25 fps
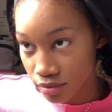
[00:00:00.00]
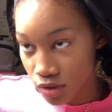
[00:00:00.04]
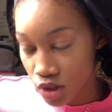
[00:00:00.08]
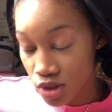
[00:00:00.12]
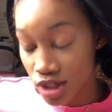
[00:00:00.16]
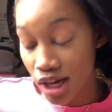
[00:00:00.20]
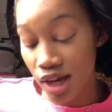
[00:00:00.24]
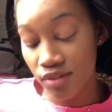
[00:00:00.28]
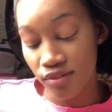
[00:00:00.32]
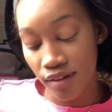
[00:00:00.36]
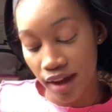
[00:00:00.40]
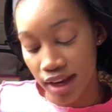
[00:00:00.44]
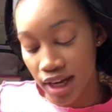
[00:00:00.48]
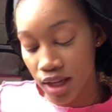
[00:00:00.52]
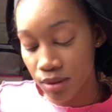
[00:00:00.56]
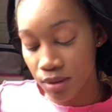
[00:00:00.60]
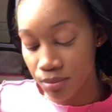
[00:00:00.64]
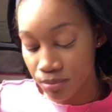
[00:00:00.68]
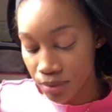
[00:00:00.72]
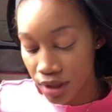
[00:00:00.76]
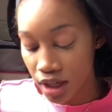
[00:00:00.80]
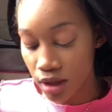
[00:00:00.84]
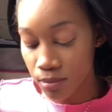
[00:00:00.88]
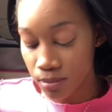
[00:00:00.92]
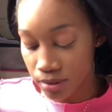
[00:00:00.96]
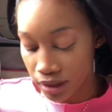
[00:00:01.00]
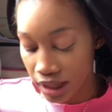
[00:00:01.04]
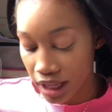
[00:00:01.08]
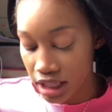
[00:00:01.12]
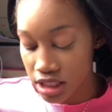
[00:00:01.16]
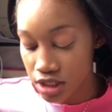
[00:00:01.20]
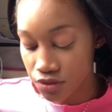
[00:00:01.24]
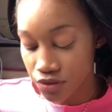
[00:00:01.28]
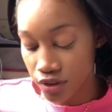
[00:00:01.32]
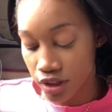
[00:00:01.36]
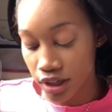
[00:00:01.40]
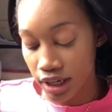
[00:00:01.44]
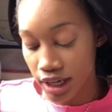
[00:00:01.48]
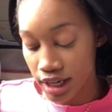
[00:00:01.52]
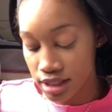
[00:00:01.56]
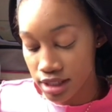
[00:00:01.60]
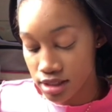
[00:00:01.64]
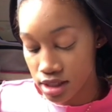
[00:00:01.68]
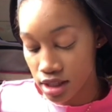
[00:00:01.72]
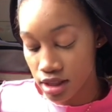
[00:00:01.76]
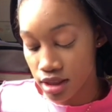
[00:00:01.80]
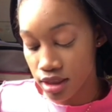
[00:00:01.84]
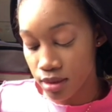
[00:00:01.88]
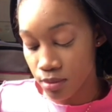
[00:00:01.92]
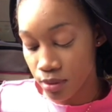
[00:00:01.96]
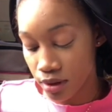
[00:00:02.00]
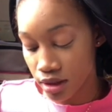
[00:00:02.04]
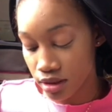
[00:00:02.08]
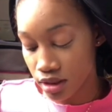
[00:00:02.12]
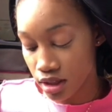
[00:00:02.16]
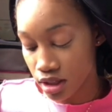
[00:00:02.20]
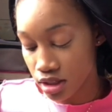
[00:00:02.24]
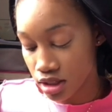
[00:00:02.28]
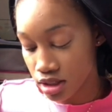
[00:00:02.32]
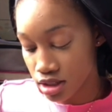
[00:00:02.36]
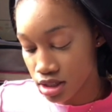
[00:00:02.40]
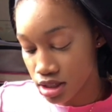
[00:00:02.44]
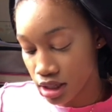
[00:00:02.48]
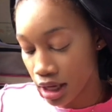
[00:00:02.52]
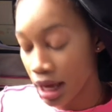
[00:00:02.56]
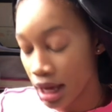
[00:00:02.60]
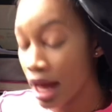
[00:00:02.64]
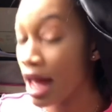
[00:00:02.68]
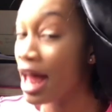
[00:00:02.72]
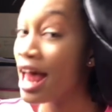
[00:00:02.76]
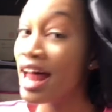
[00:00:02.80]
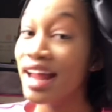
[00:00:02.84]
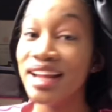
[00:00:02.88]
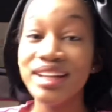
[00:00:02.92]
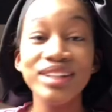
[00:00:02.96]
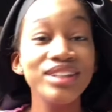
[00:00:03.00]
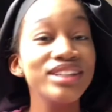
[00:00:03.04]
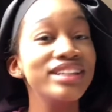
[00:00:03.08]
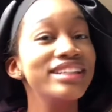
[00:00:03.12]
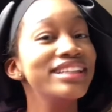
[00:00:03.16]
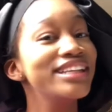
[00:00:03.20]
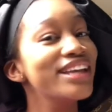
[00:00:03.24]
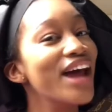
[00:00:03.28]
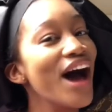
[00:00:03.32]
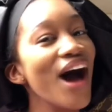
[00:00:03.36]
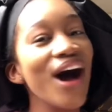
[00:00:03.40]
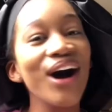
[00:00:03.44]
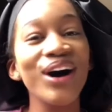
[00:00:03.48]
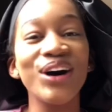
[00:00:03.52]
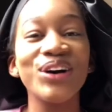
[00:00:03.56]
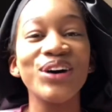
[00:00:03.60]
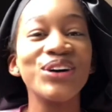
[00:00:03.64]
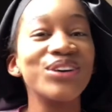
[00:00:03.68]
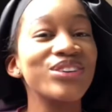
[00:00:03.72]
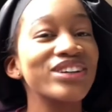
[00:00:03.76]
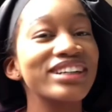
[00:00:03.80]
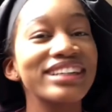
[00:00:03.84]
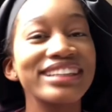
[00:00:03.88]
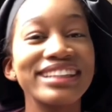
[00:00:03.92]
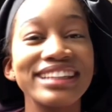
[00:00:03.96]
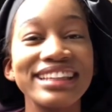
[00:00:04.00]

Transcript: Do you have any big plans for your 18th birthday this year? No.